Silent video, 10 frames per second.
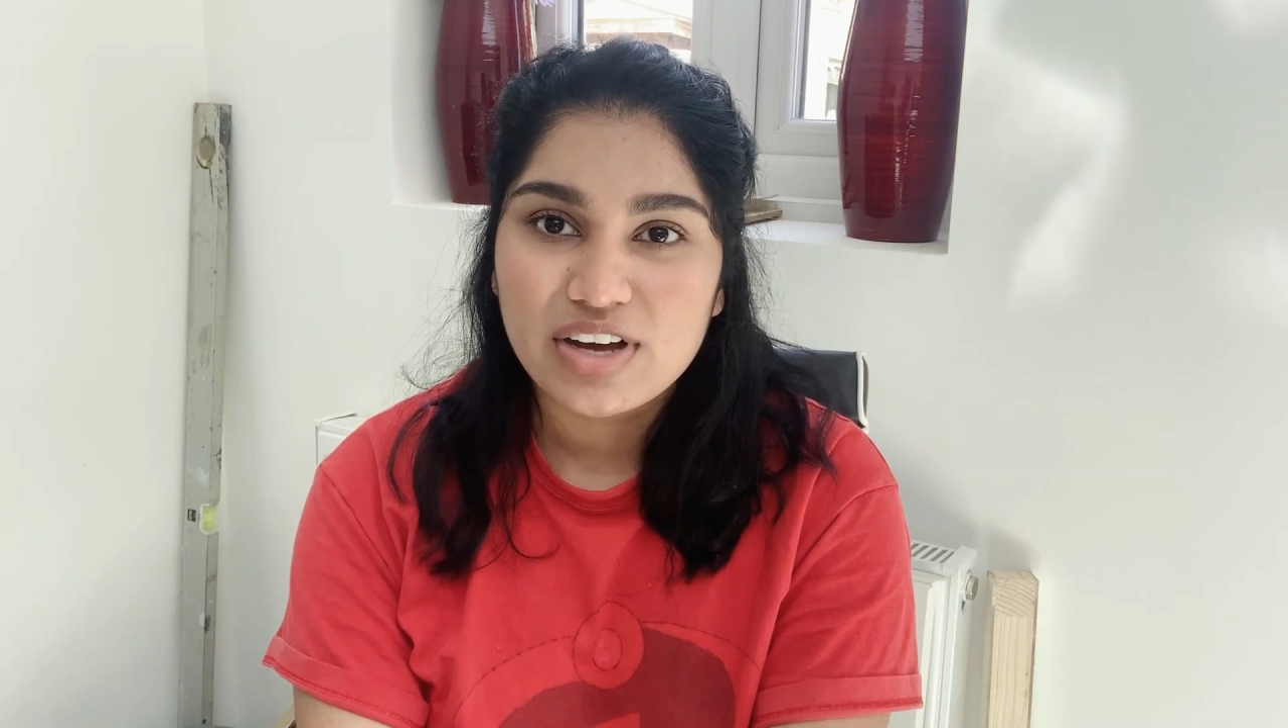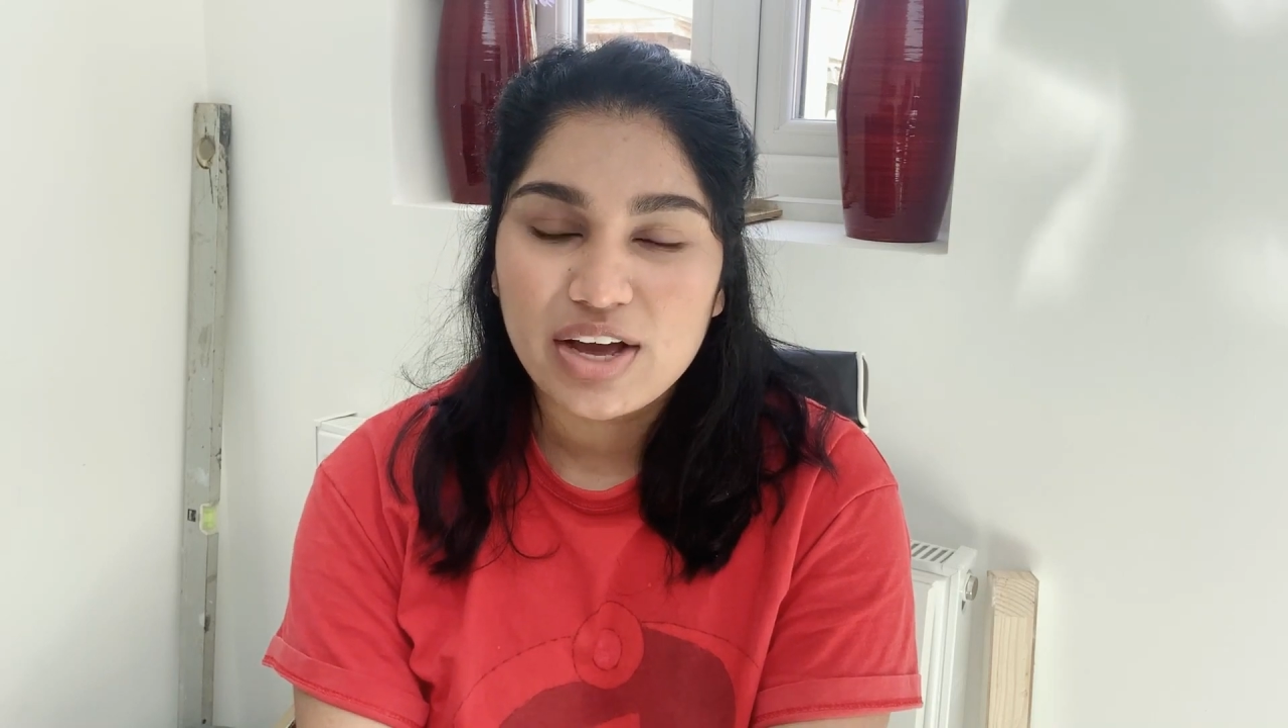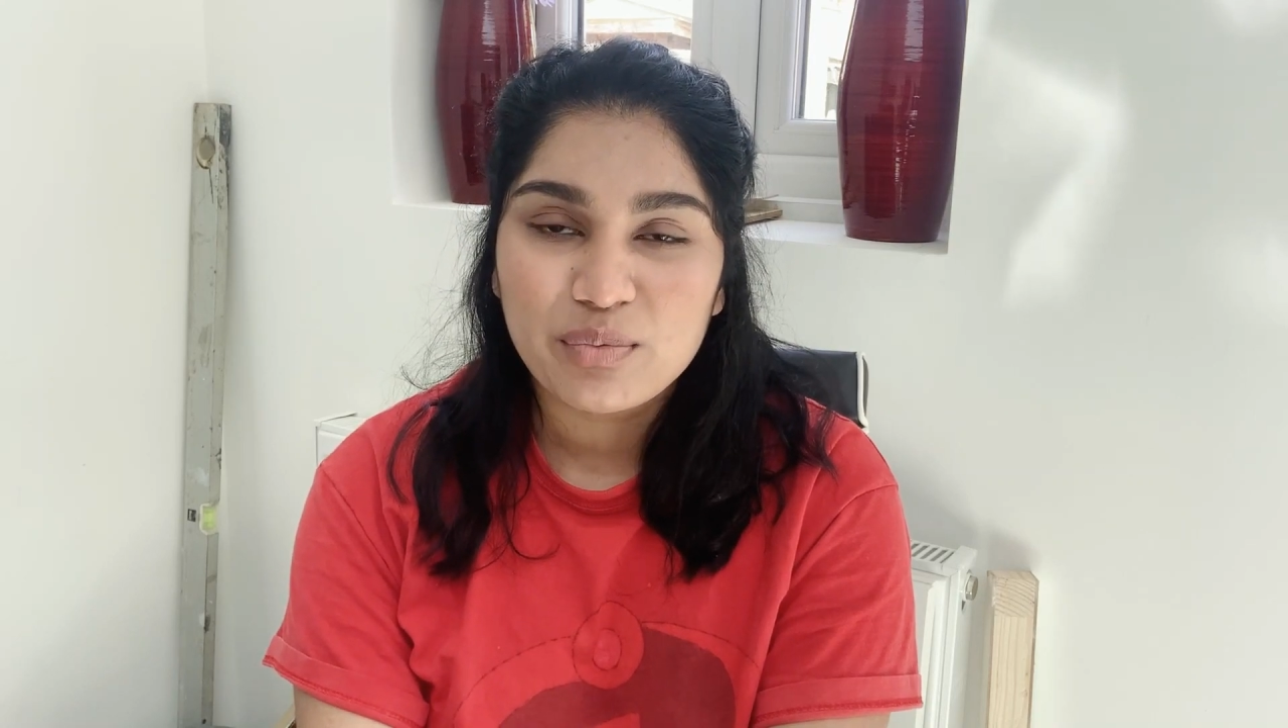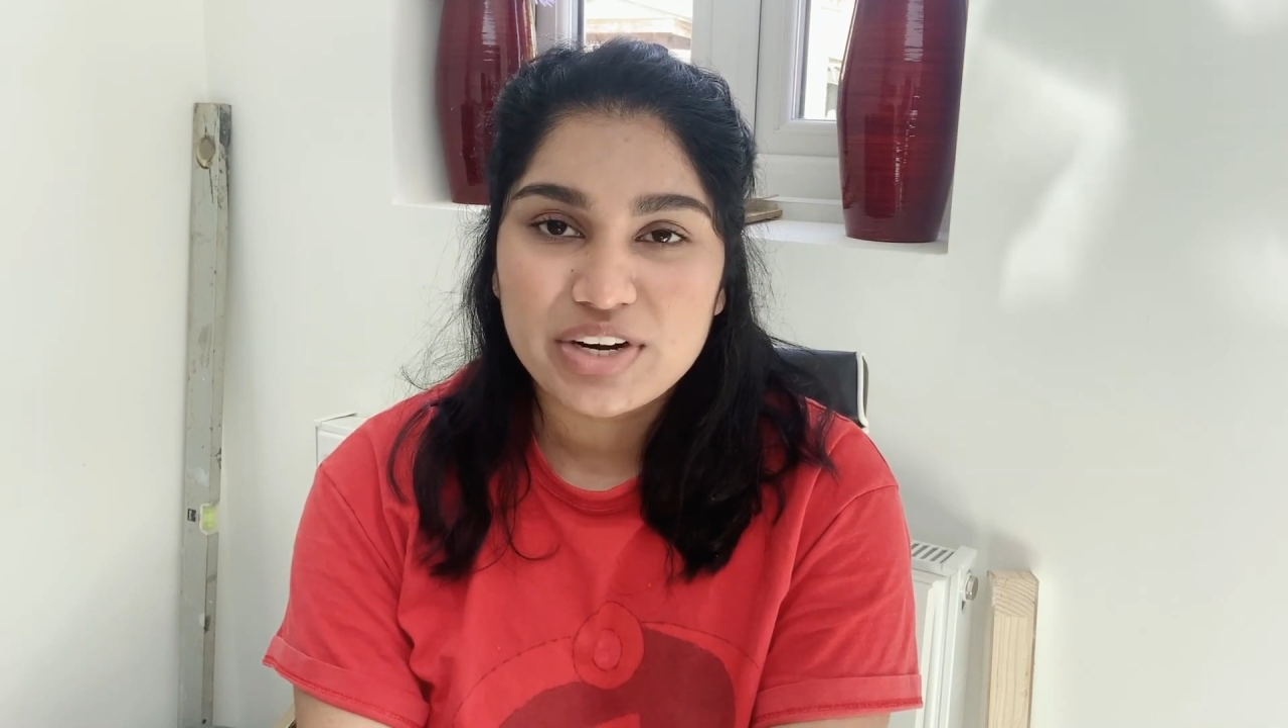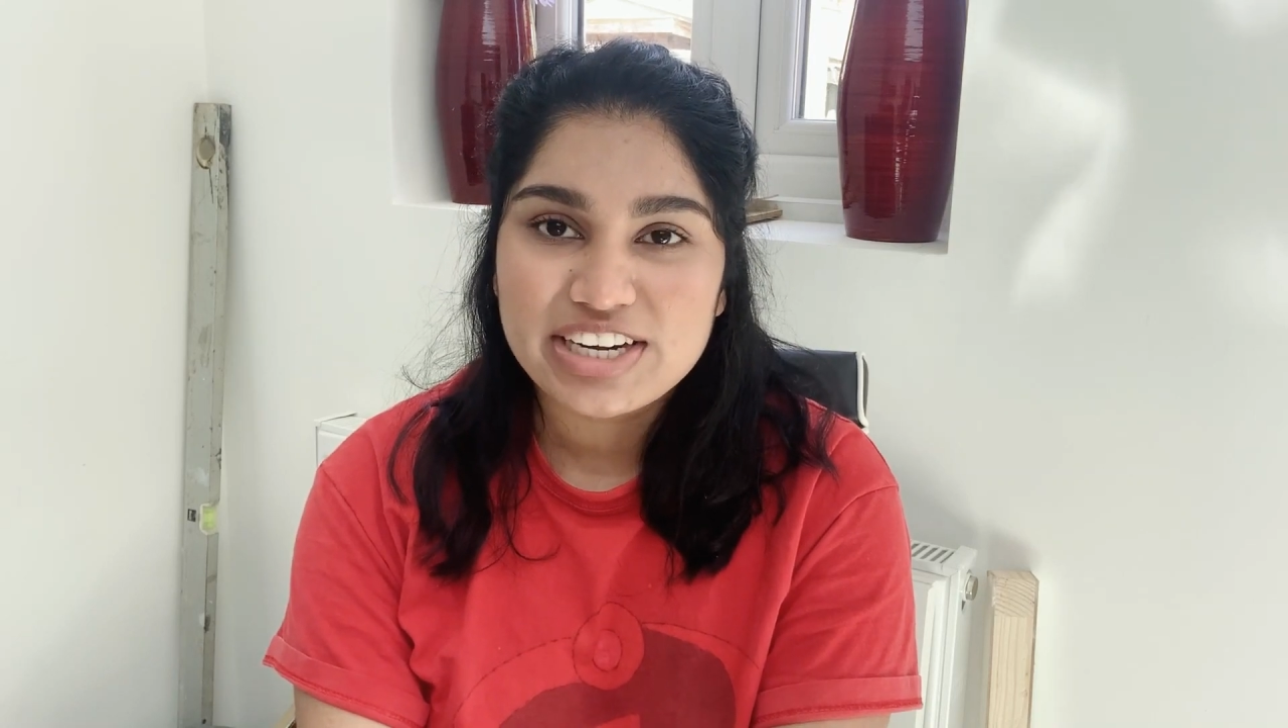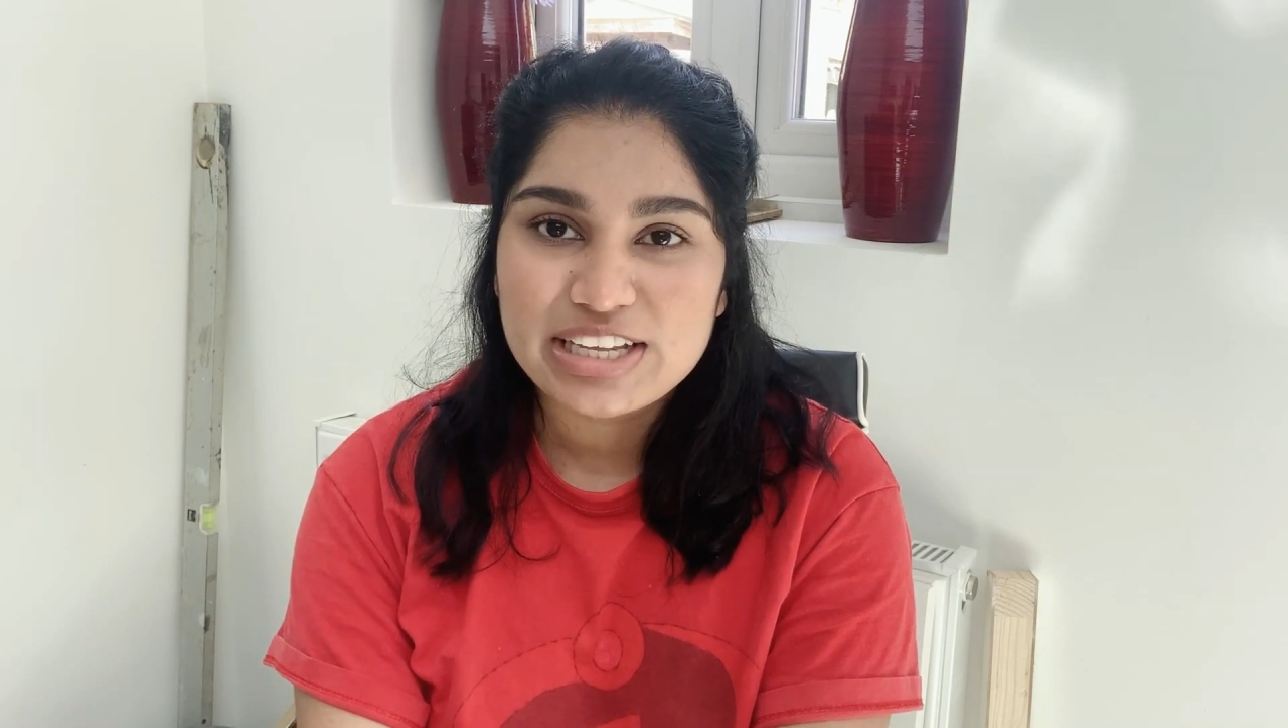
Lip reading: I wanted